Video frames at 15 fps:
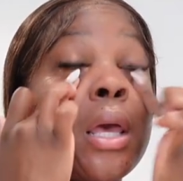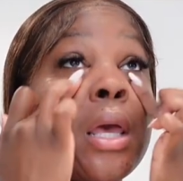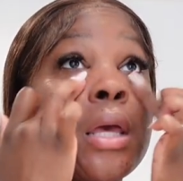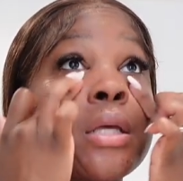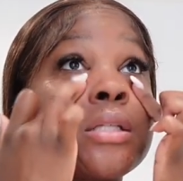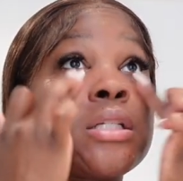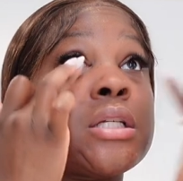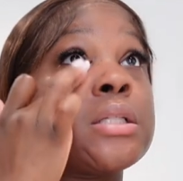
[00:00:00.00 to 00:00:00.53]

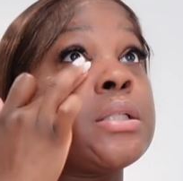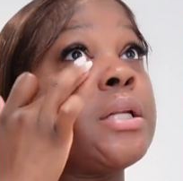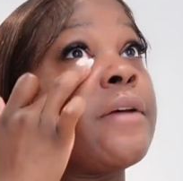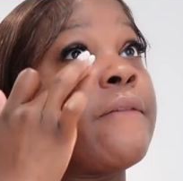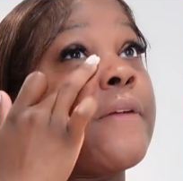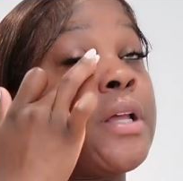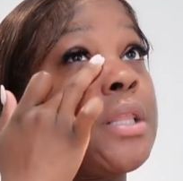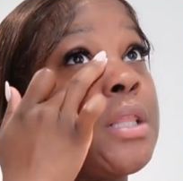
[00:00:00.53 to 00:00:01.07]
And just
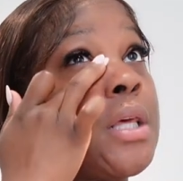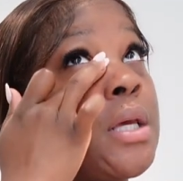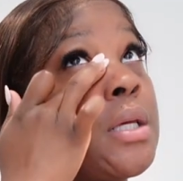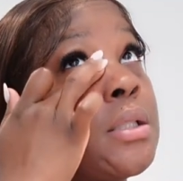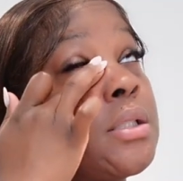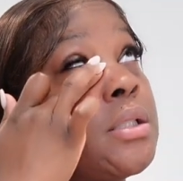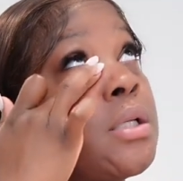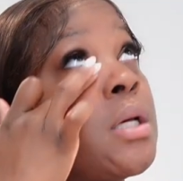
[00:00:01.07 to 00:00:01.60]
different
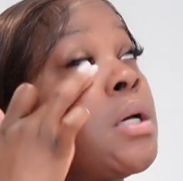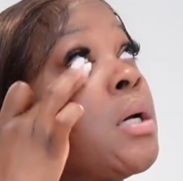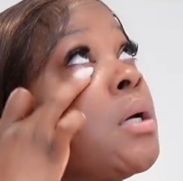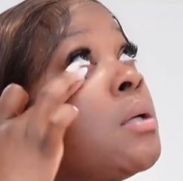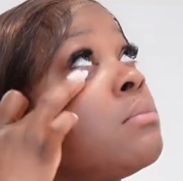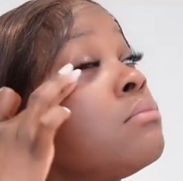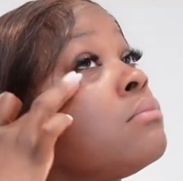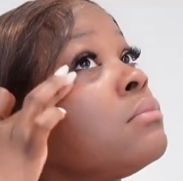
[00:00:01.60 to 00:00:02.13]
things
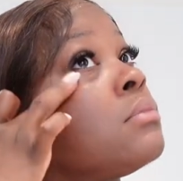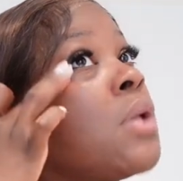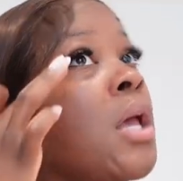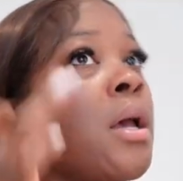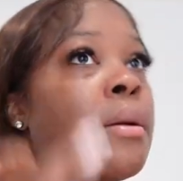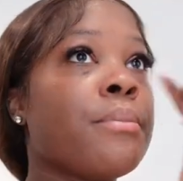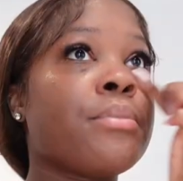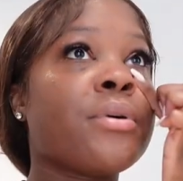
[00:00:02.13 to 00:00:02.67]
to
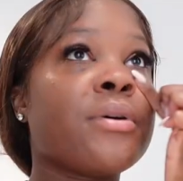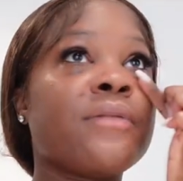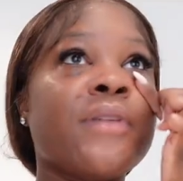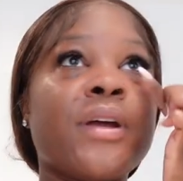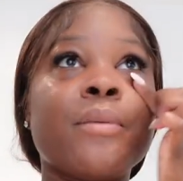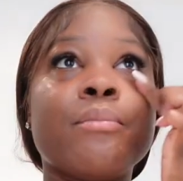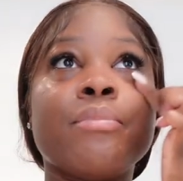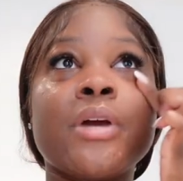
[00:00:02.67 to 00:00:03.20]

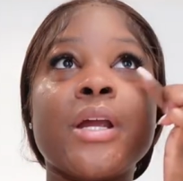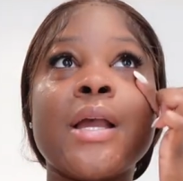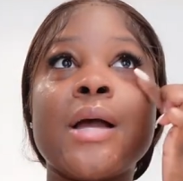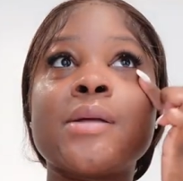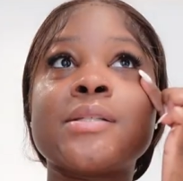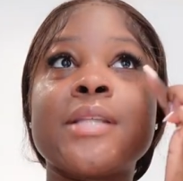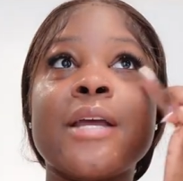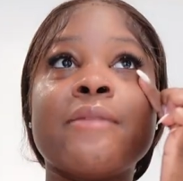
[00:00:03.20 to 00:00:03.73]
prevent
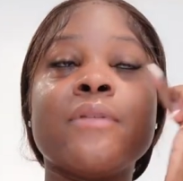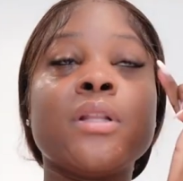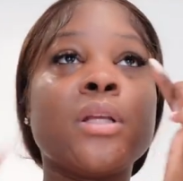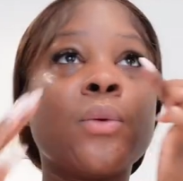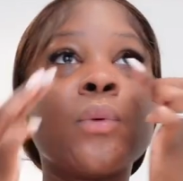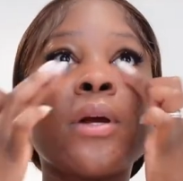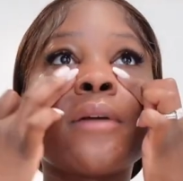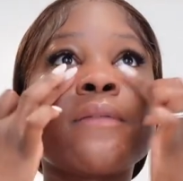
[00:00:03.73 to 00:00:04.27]
breakouts that really
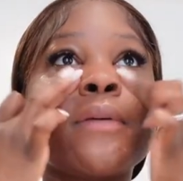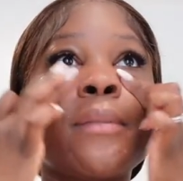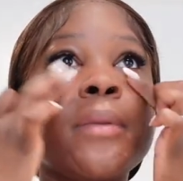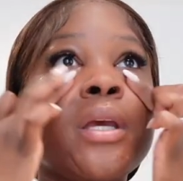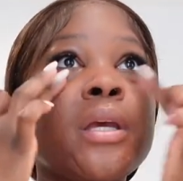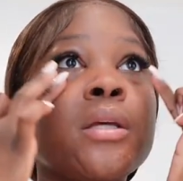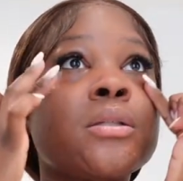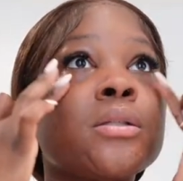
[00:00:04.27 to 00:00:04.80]
work for
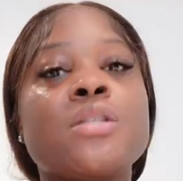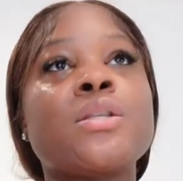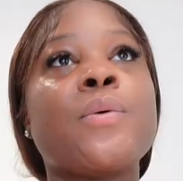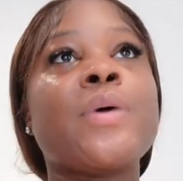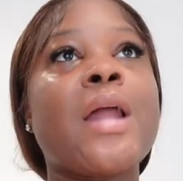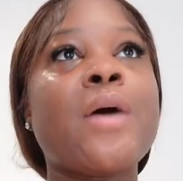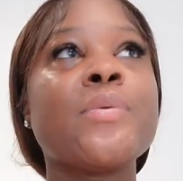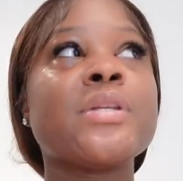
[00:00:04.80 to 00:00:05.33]
me. So
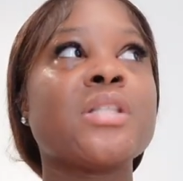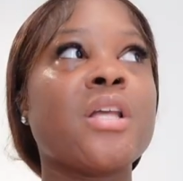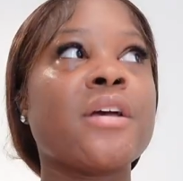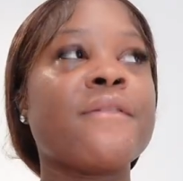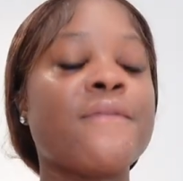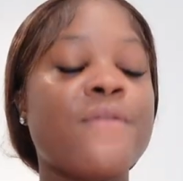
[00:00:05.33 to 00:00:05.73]
what I was looking